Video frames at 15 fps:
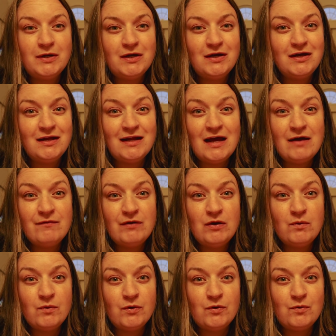and every
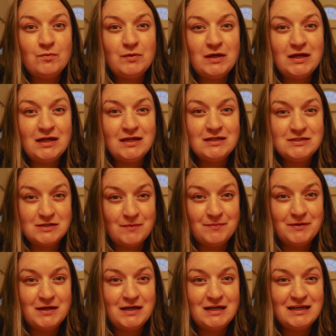room needed
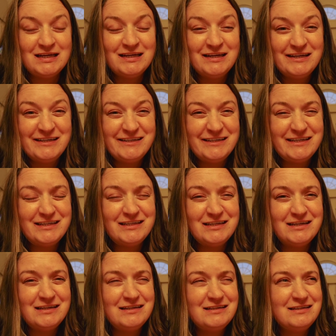something,
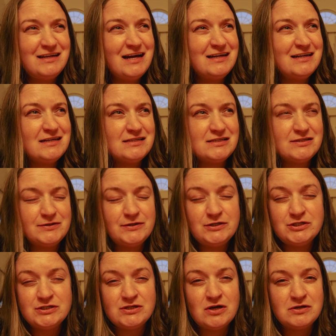and not necessarily
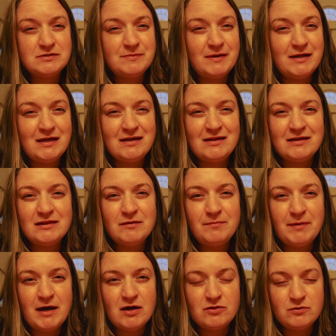just cosmetic. Like the
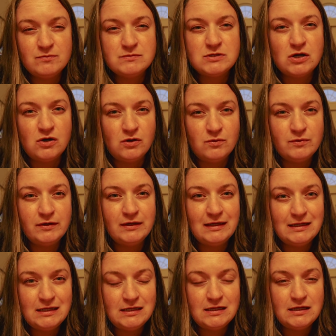bathrooms all really
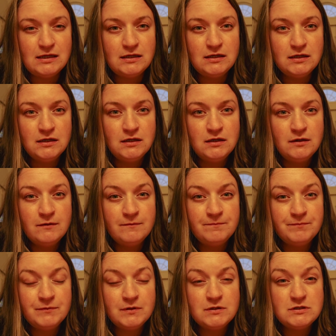needed
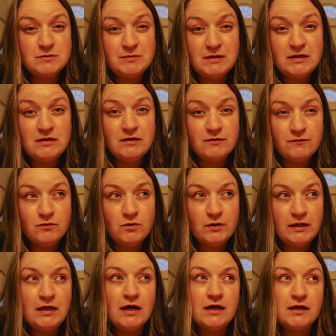to be fully
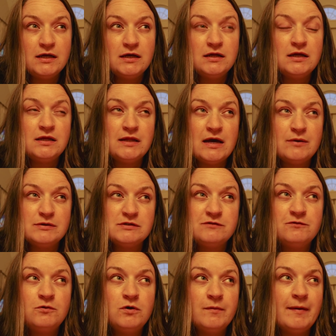gutted, and that was
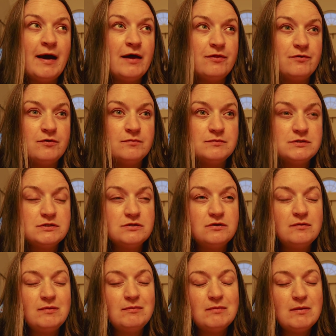4 bathrooms. So I
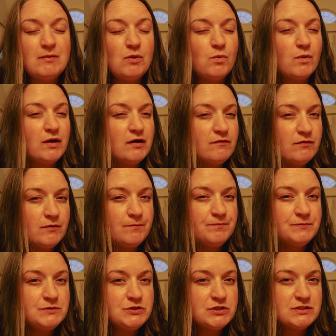mean, maybe one of
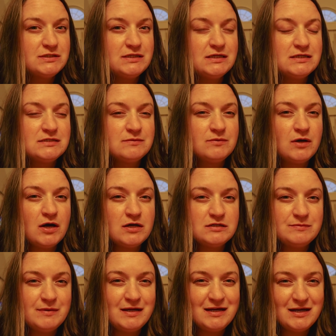them just needed some
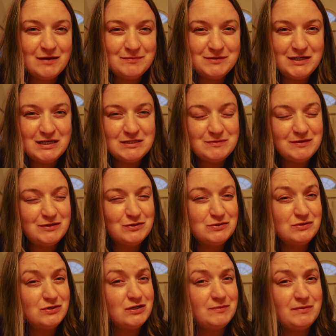cosmetic updates, but
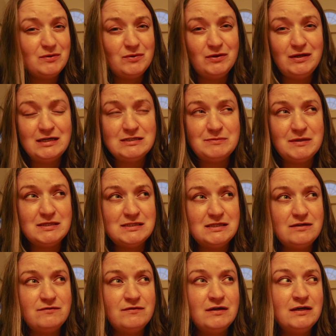those are going to be really
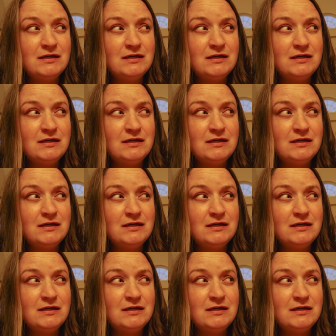expensive,